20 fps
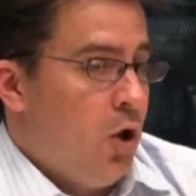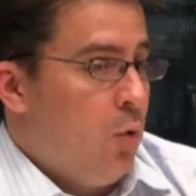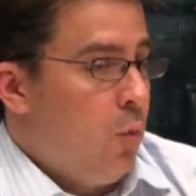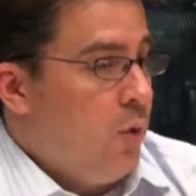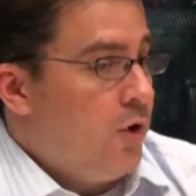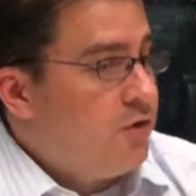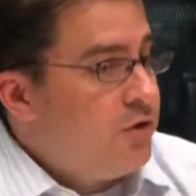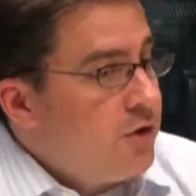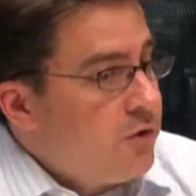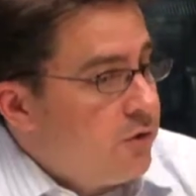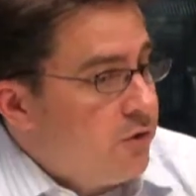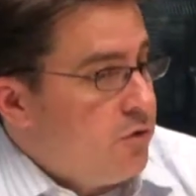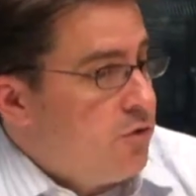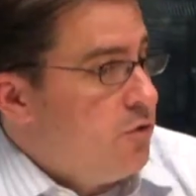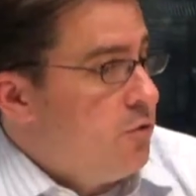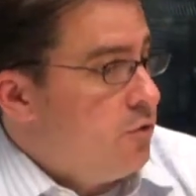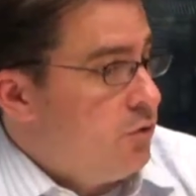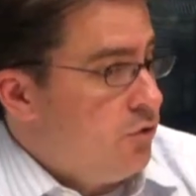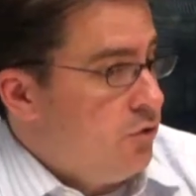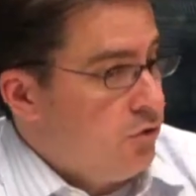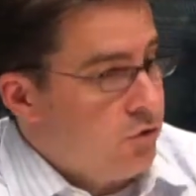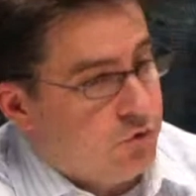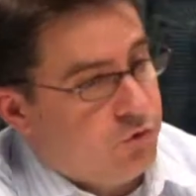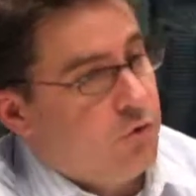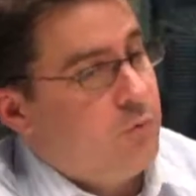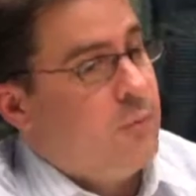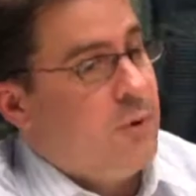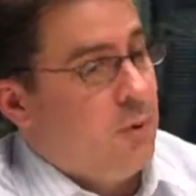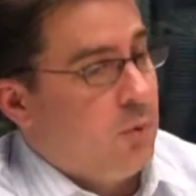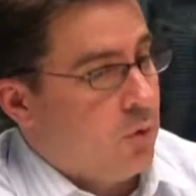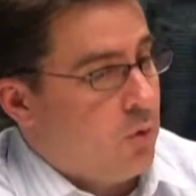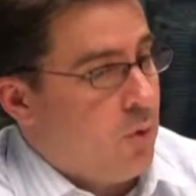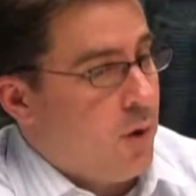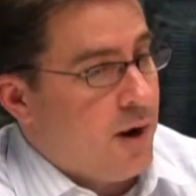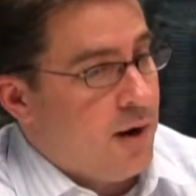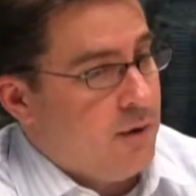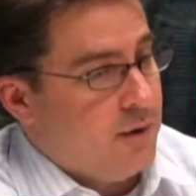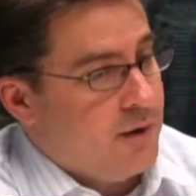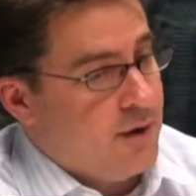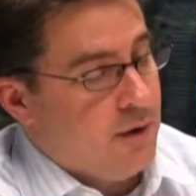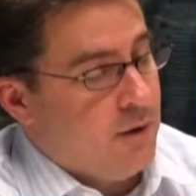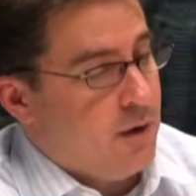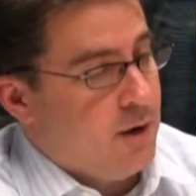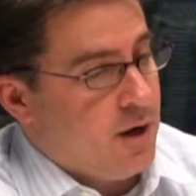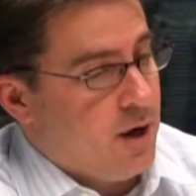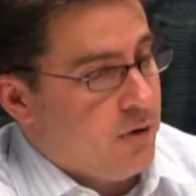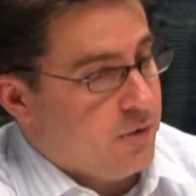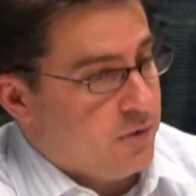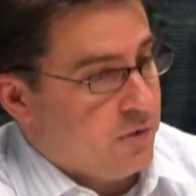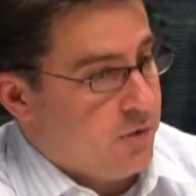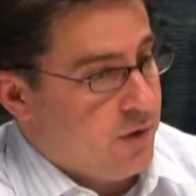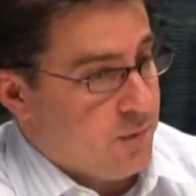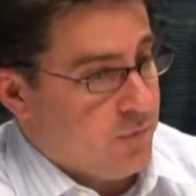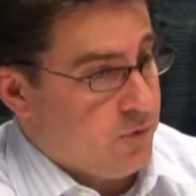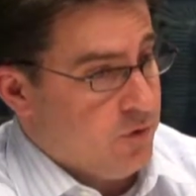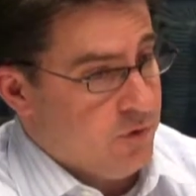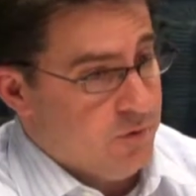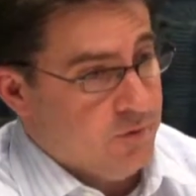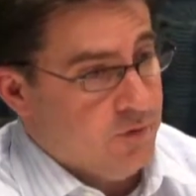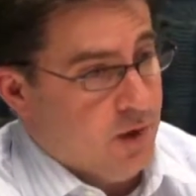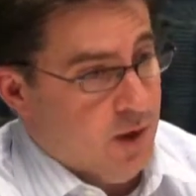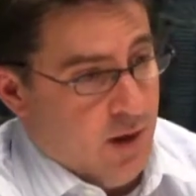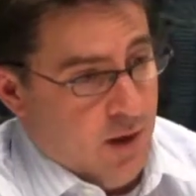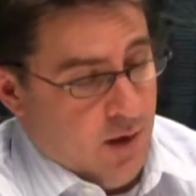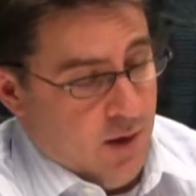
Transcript: which institutions should be required to carry contraceptive